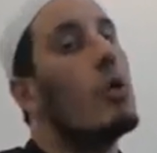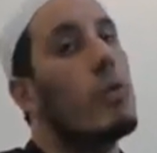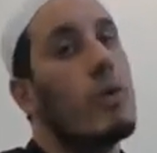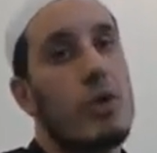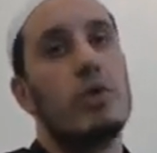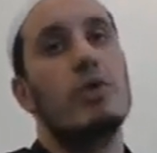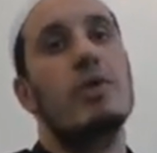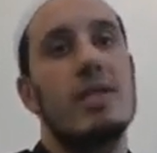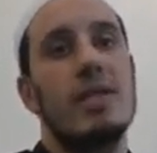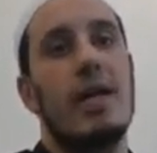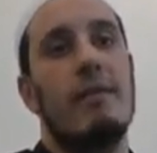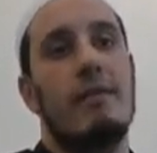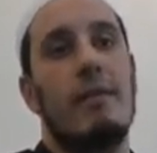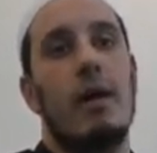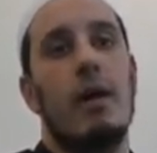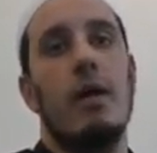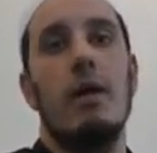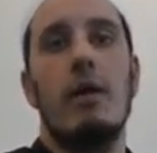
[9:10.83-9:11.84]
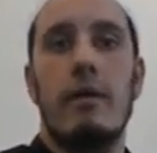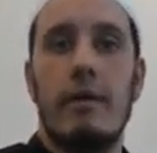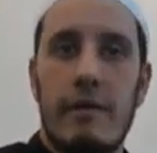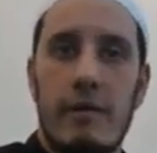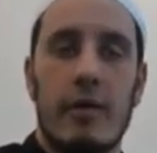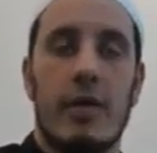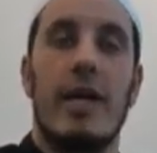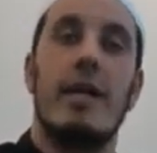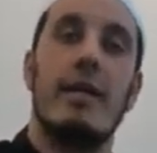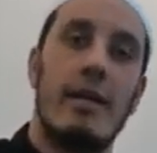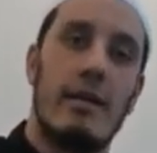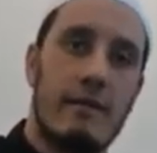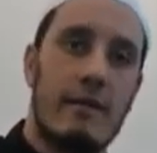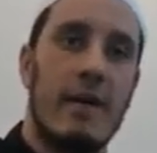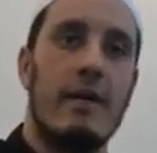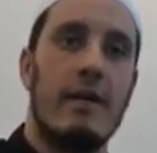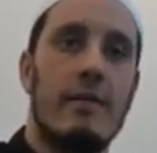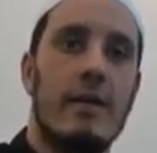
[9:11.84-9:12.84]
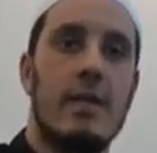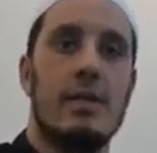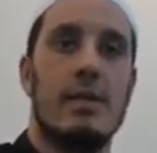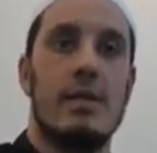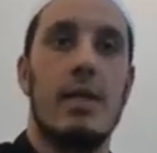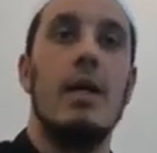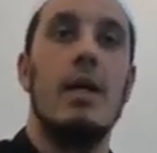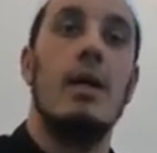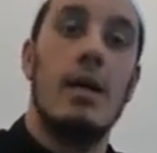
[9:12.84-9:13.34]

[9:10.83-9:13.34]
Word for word: We should never forget their favors,